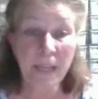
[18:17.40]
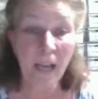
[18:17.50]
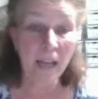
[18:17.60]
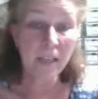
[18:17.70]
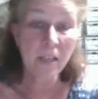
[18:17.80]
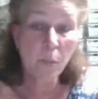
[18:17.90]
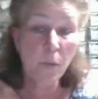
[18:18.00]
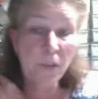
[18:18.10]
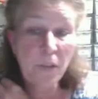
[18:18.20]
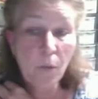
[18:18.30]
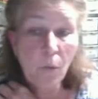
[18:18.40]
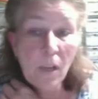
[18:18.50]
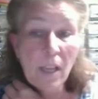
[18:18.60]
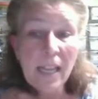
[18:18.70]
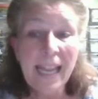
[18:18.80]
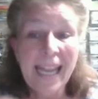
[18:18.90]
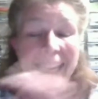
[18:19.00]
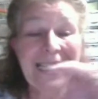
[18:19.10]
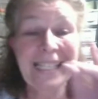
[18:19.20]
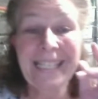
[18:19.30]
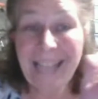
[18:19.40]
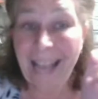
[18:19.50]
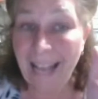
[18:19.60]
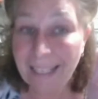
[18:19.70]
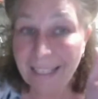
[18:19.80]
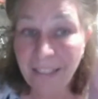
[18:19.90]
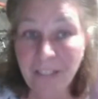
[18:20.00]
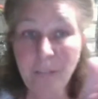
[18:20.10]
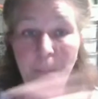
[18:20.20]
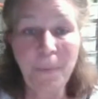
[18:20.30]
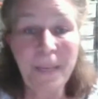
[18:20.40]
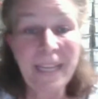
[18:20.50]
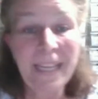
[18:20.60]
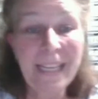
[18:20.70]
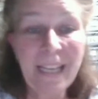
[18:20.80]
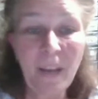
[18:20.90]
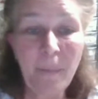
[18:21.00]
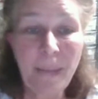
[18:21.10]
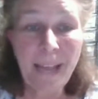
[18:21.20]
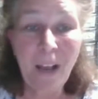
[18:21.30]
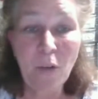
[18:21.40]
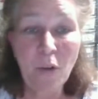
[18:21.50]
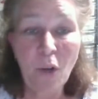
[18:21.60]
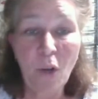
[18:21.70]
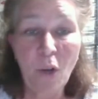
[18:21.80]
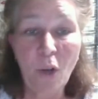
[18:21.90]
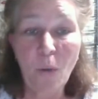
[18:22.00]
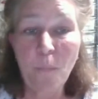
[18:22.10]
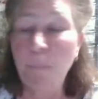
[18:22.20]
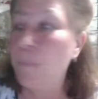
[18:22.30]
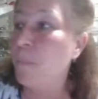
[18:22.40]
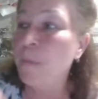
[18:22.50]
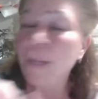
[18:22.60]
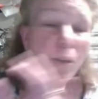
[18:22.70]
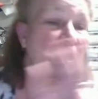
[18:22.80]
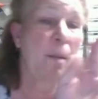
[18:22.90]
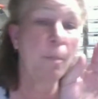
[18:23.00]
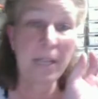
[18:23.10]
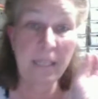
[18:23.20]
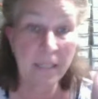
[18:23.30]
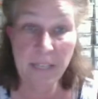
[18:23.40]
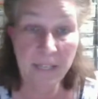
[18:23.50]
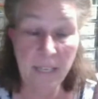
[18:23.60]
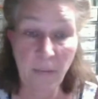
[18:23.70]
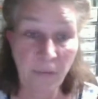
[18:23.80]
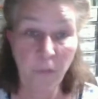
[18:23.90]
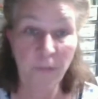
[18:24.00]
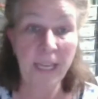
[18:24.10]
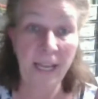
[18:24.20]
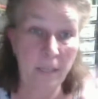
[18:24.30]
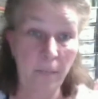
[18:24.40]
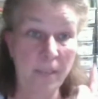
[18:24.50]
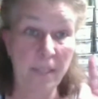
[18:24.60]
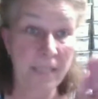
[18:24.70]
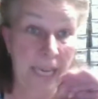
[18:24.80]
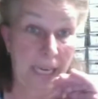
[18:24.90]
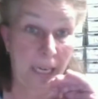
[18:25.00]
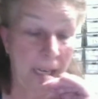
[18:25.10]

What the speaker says: honest with you, it's not going to be about because somebody's listing 50 items a day.